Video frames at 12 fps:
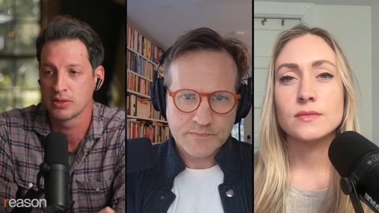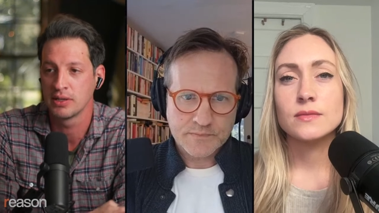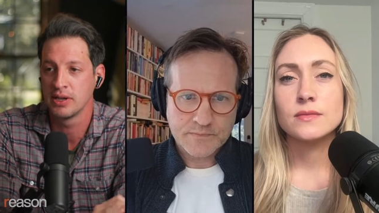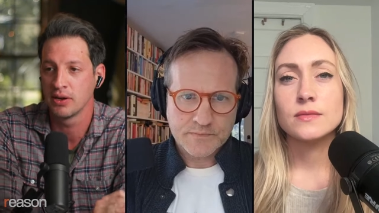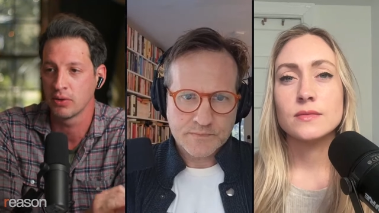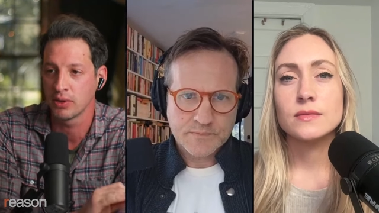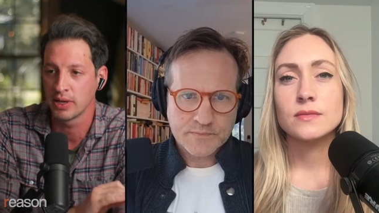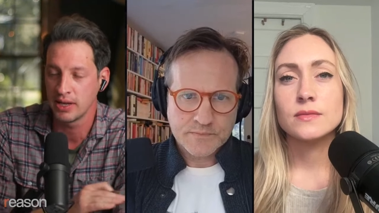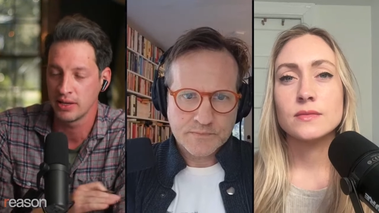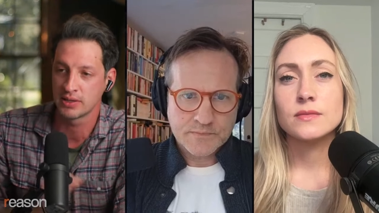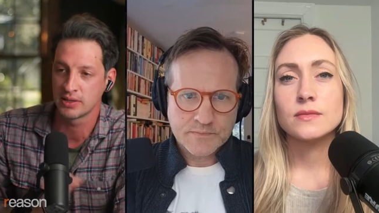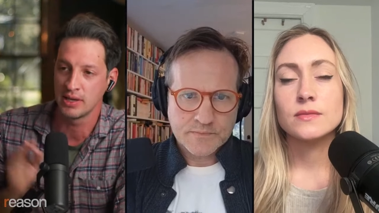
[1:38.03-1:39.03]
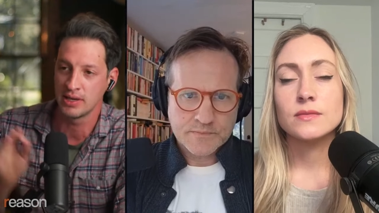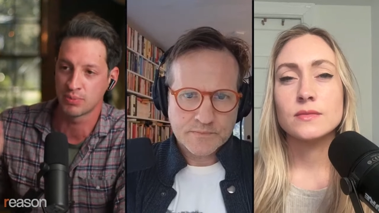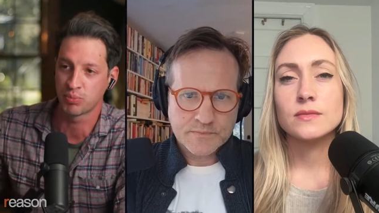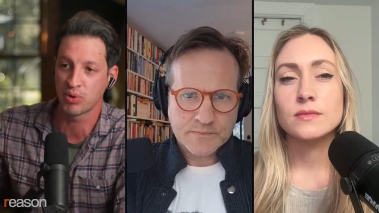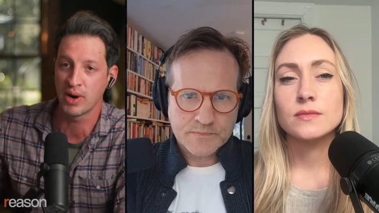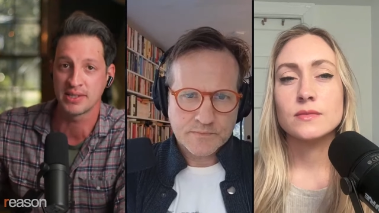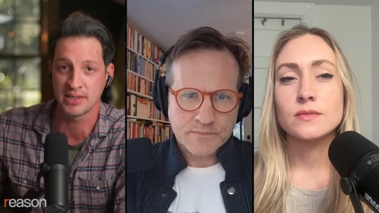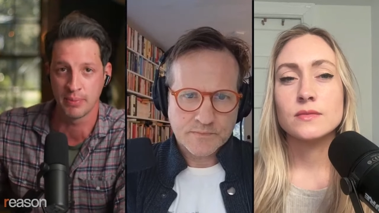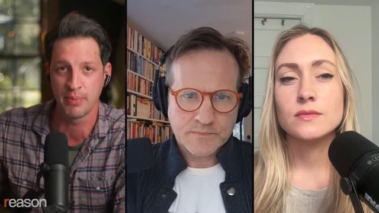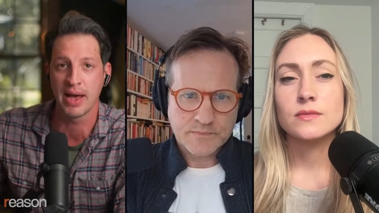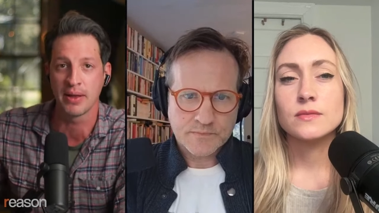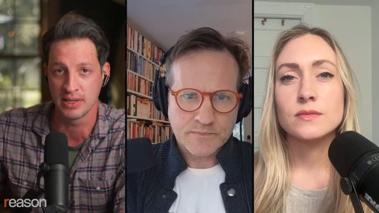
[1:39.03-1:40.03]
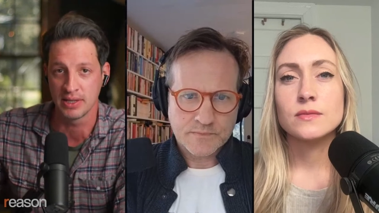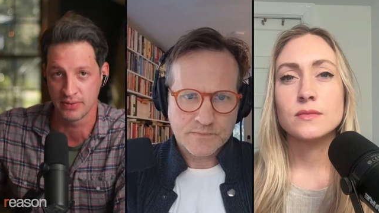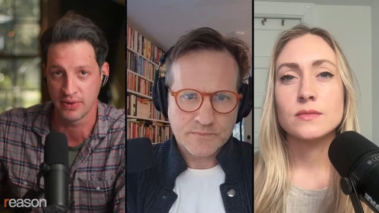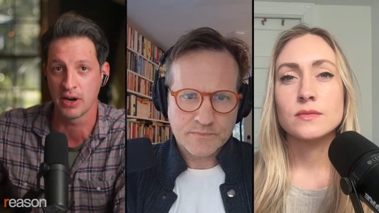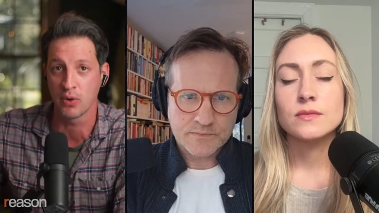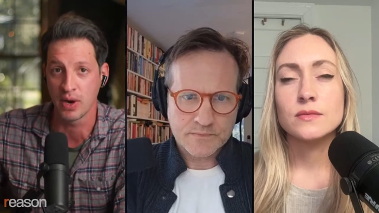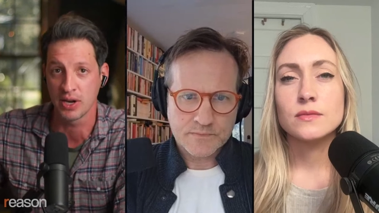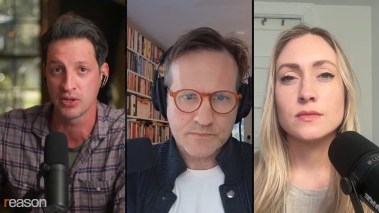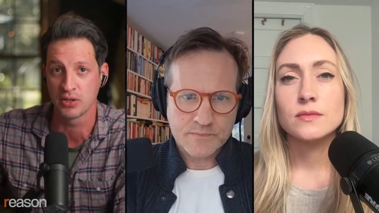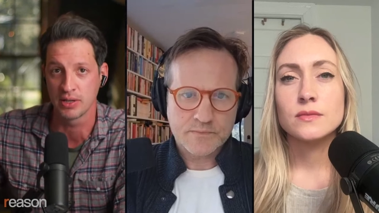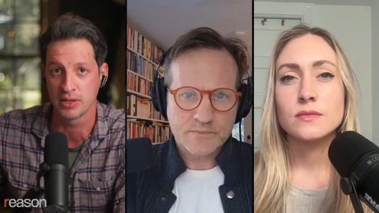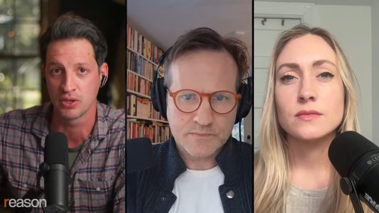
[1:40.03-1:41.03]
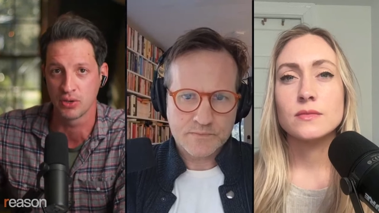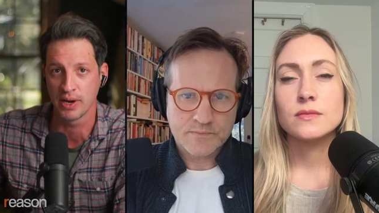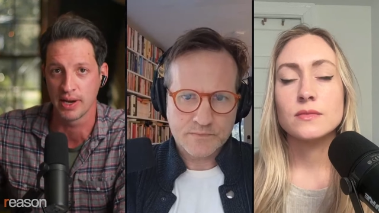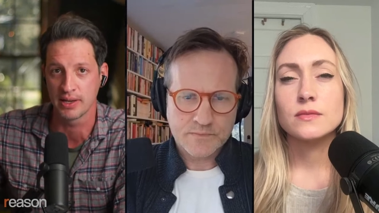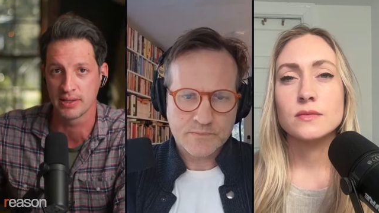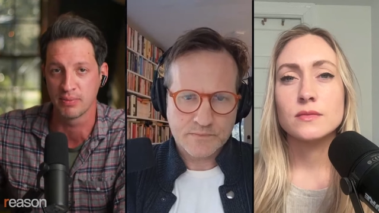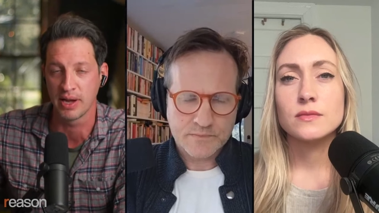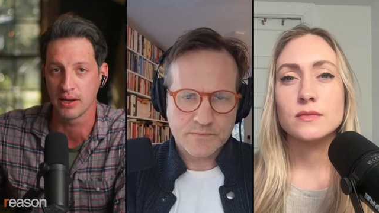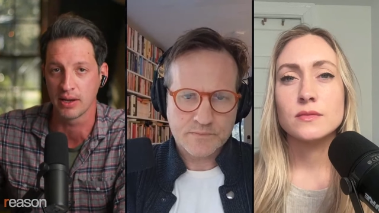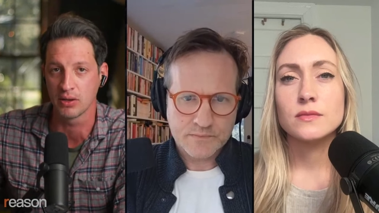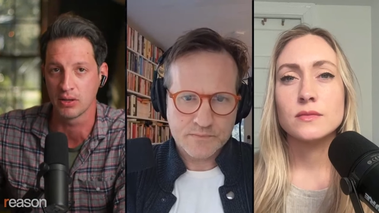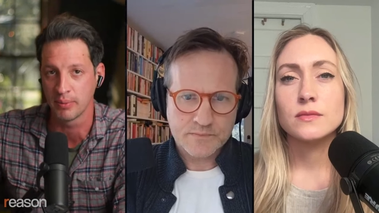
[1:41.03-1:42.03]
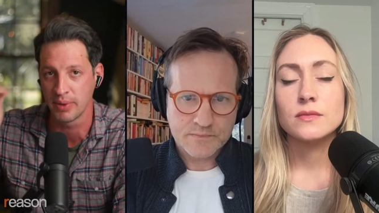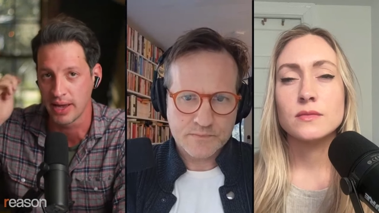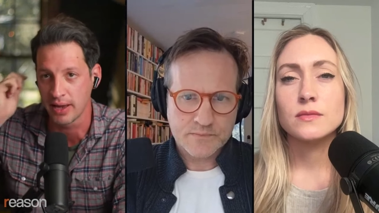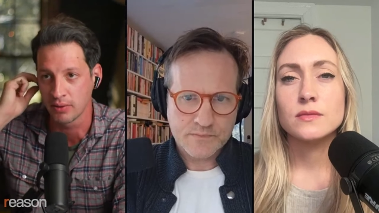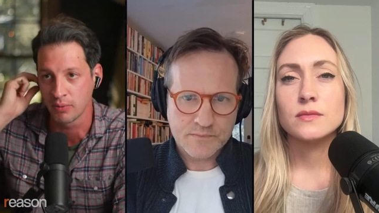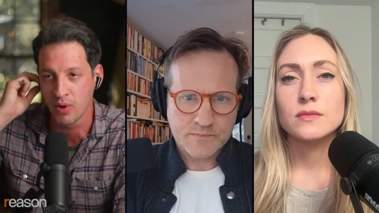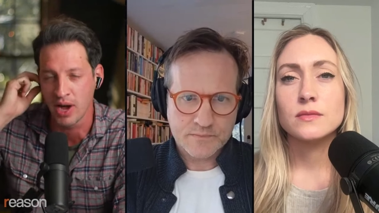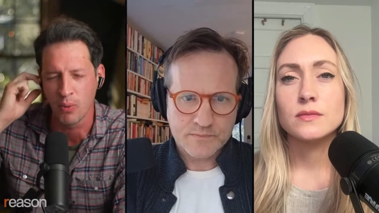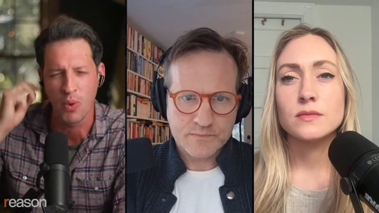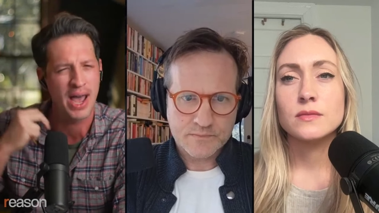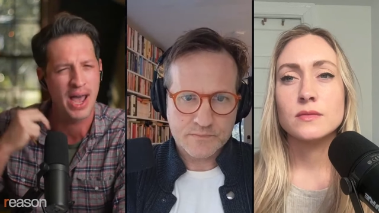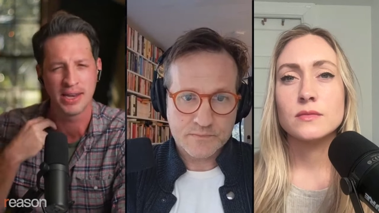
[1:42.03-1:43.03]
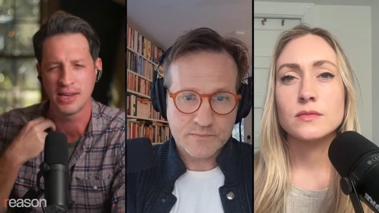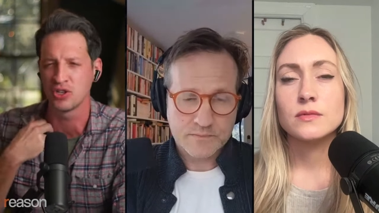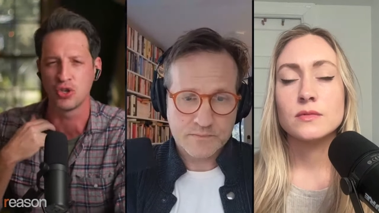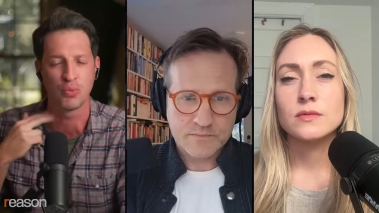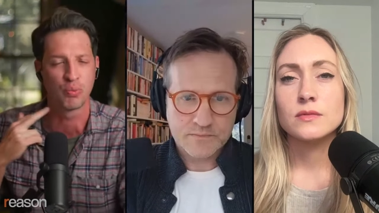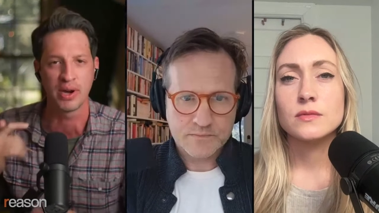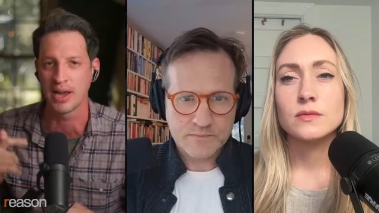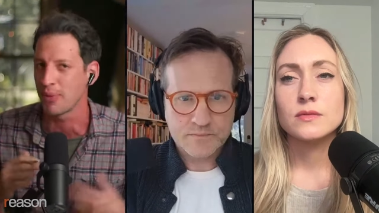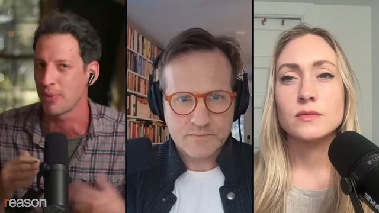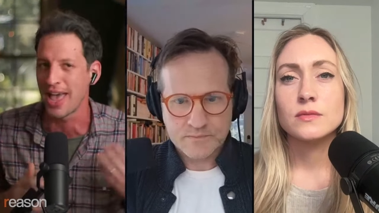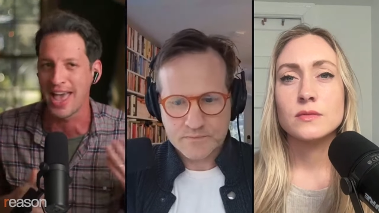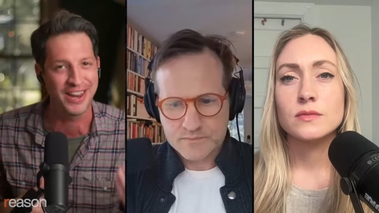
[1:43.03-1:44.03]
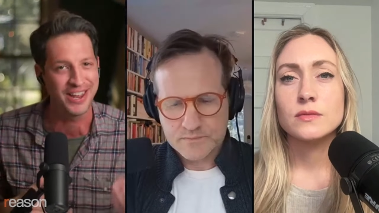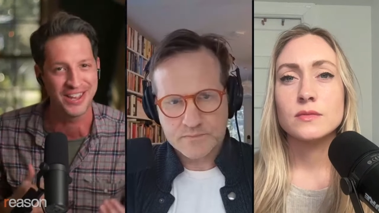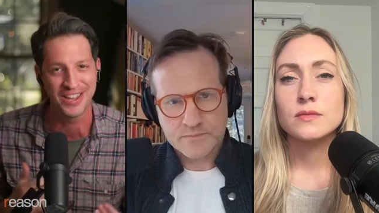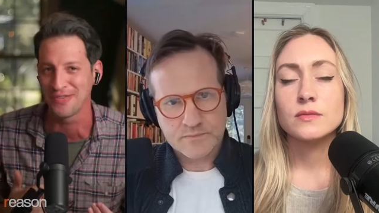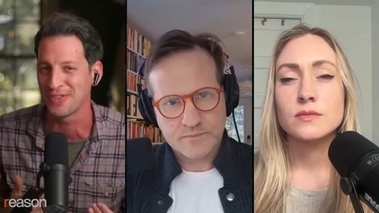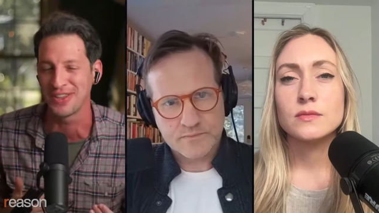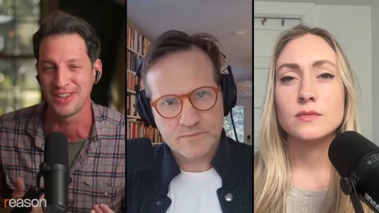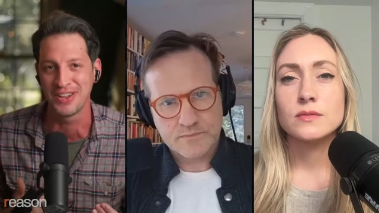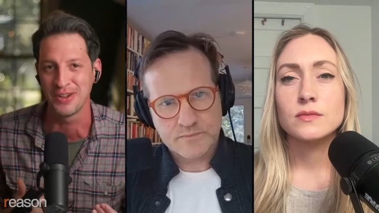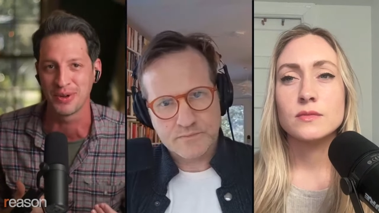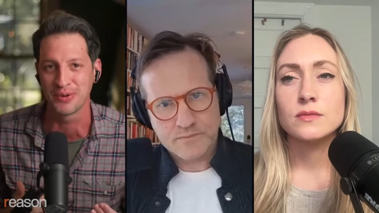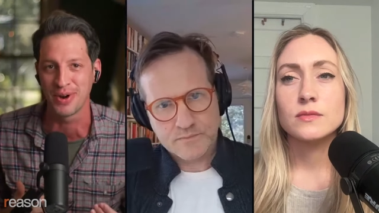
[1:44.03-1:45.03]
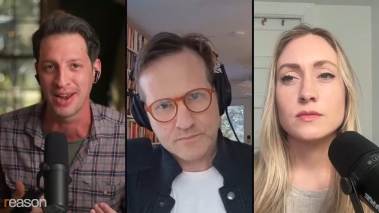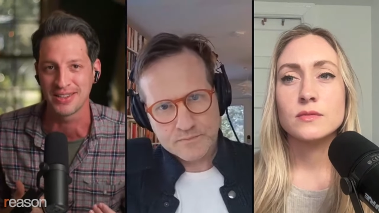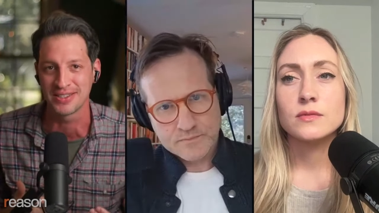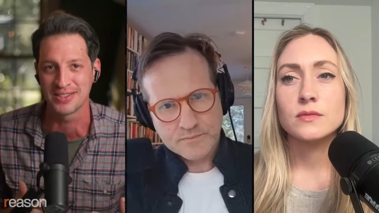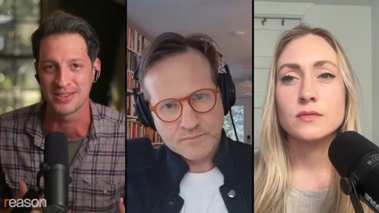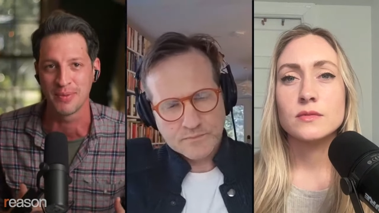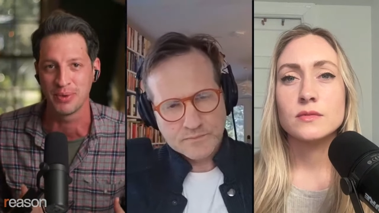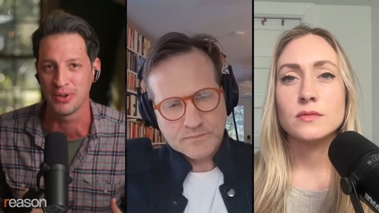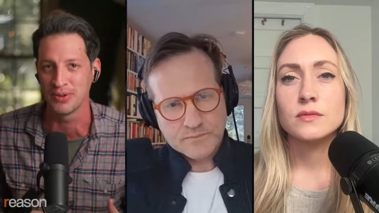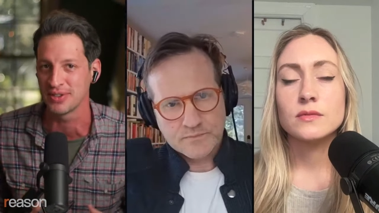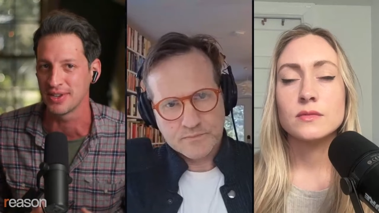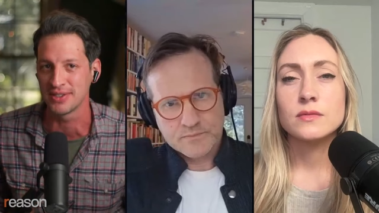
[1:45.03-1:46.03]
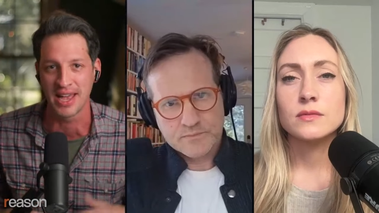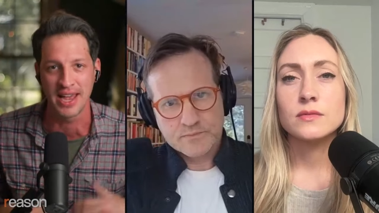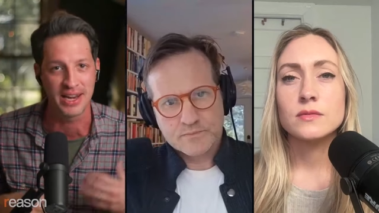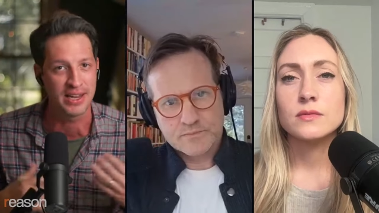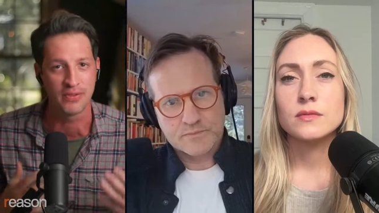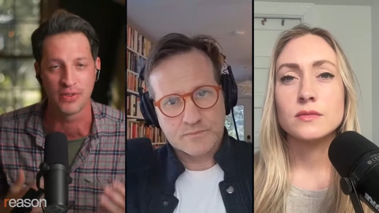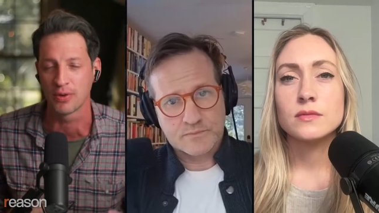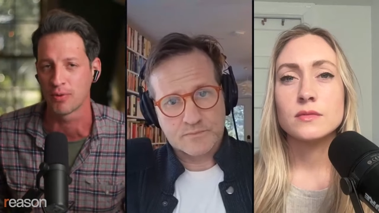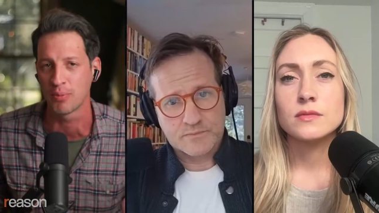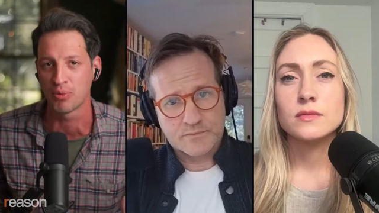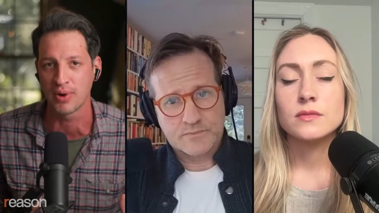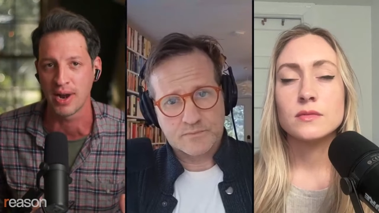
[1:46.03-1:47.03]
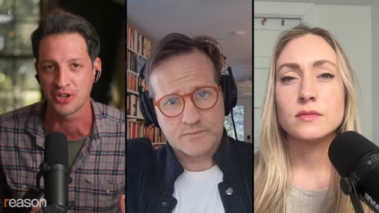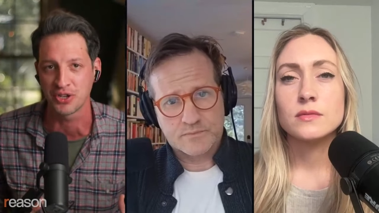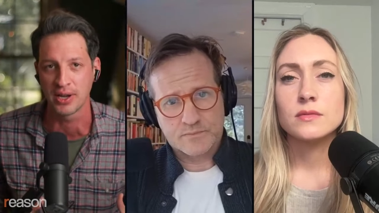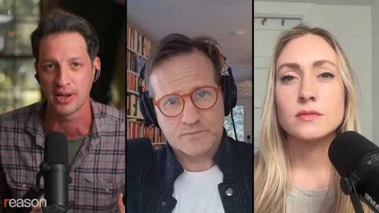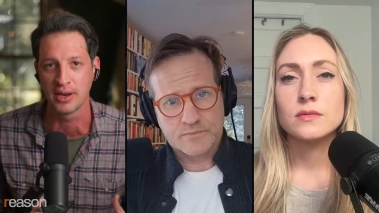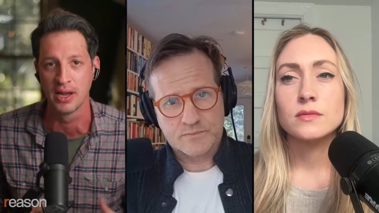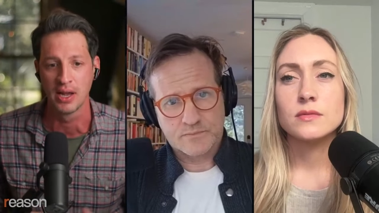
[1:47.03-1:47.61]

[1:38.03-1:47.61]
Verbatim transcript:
Speaker 1: You know, he's he's pressed about these very questions that you raised, Michael, about why why didn't you bring up any of the human mm-hmm. rights abuses, any of the repression?